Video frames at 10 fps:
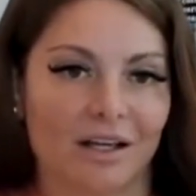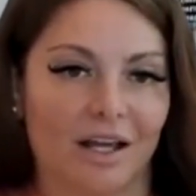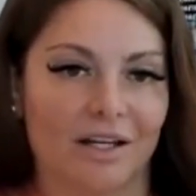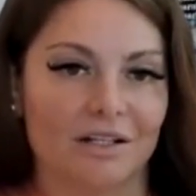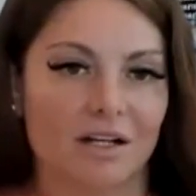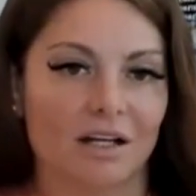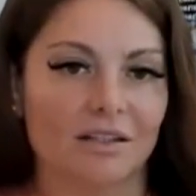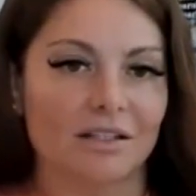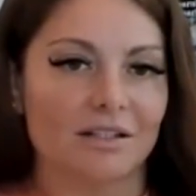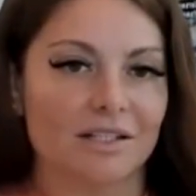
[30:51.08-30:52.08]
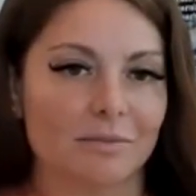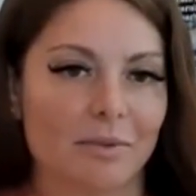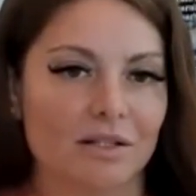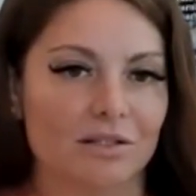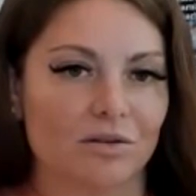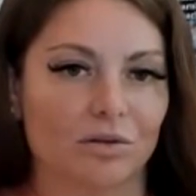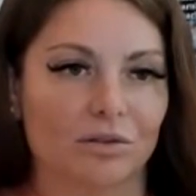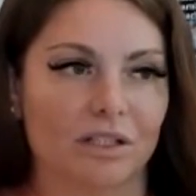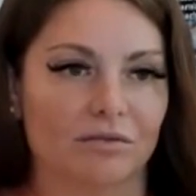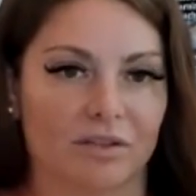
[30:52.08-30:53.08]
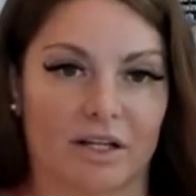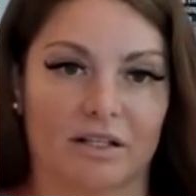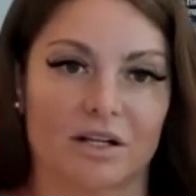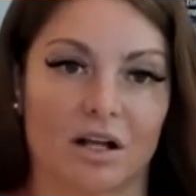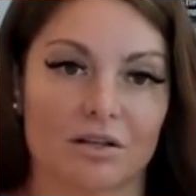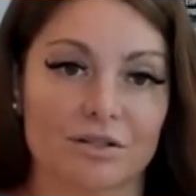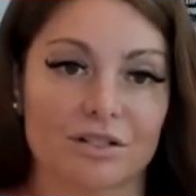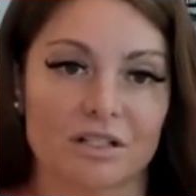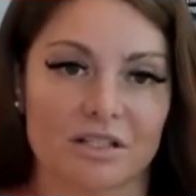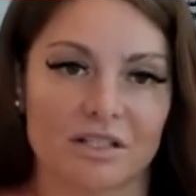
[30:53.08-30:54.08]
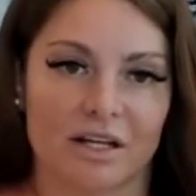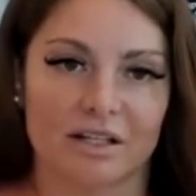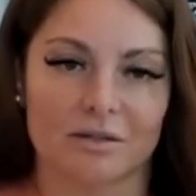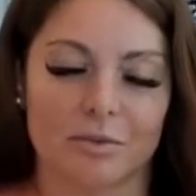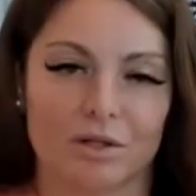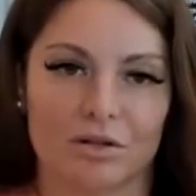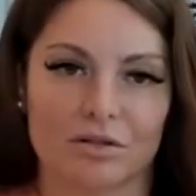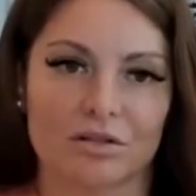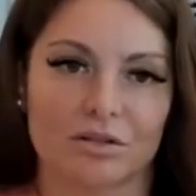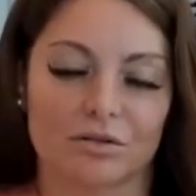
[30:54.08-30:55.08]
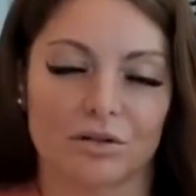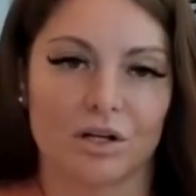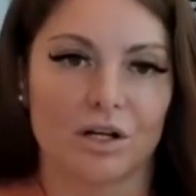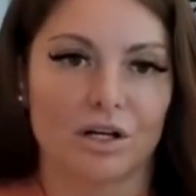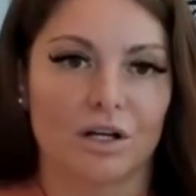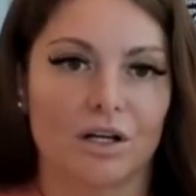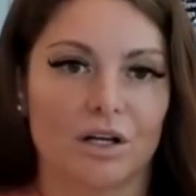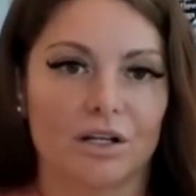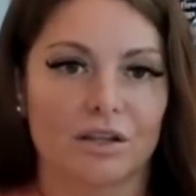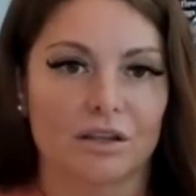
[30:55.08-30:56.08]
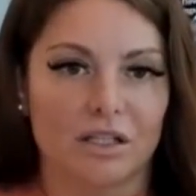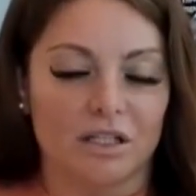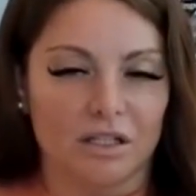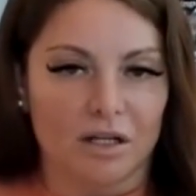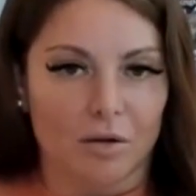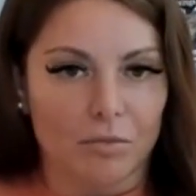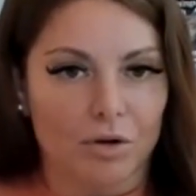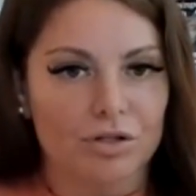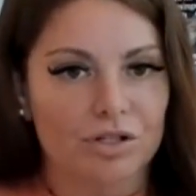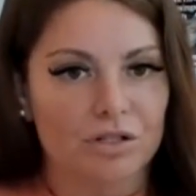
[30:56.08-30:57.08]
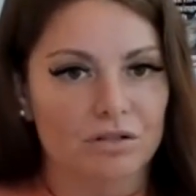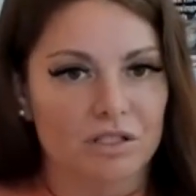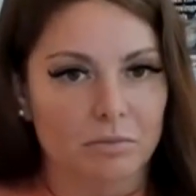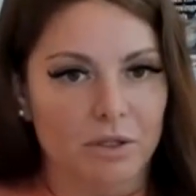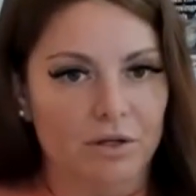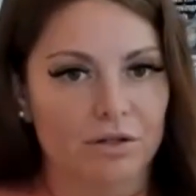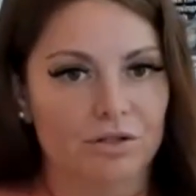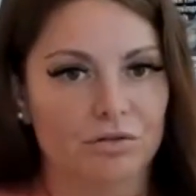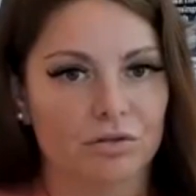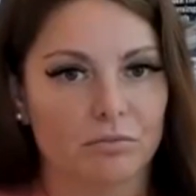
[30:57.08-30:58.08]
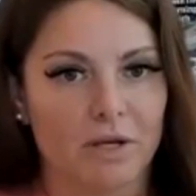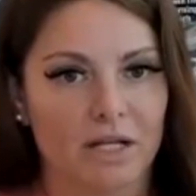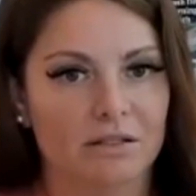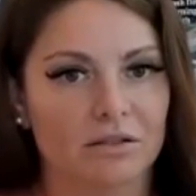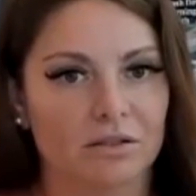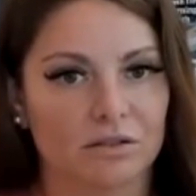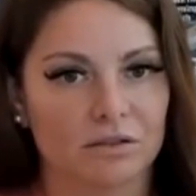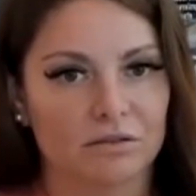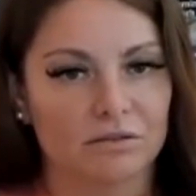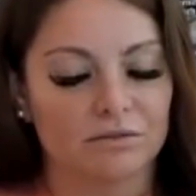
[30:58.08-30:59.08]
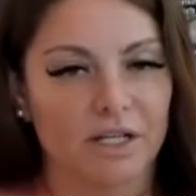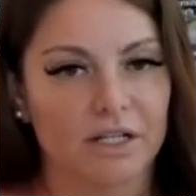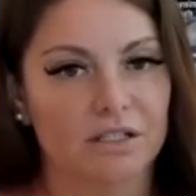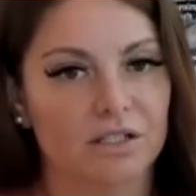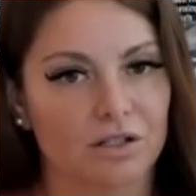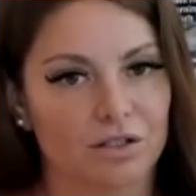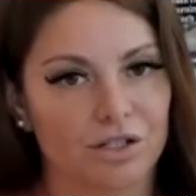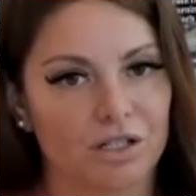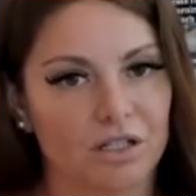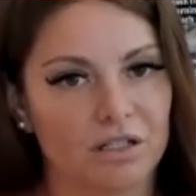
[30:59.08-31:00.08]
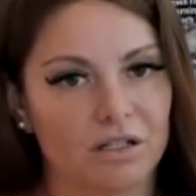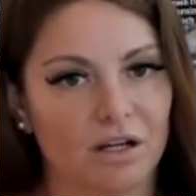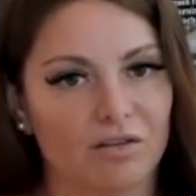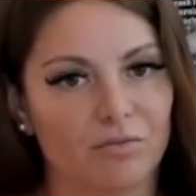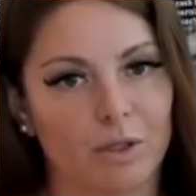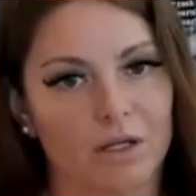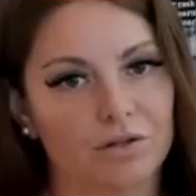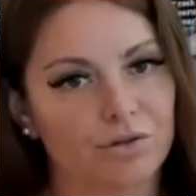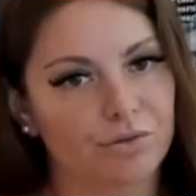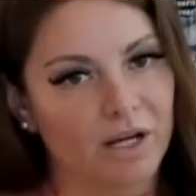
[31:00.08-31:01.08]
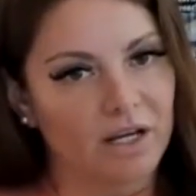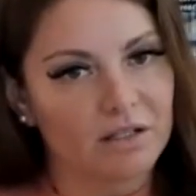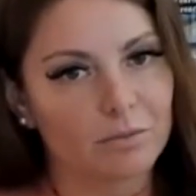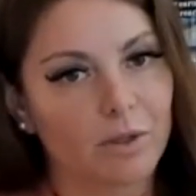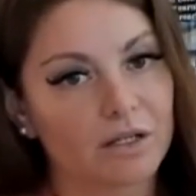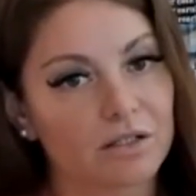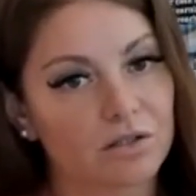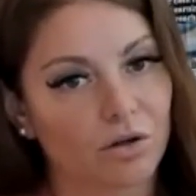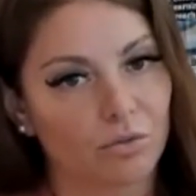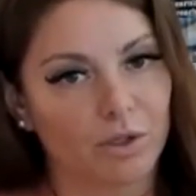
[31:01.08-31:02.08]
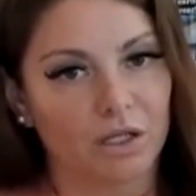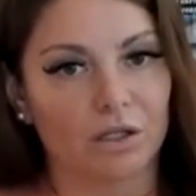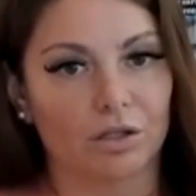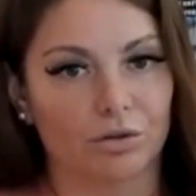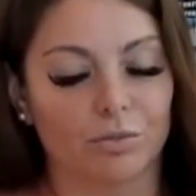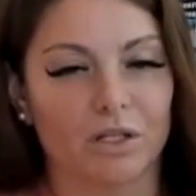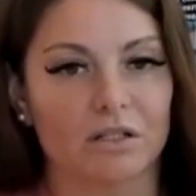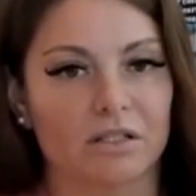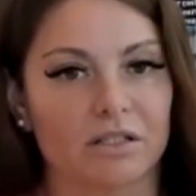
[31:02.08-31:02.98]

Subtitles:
And not the expense only of like dollars and cents, but also the emotional, spiritual, mental exertion of being drained by so many humans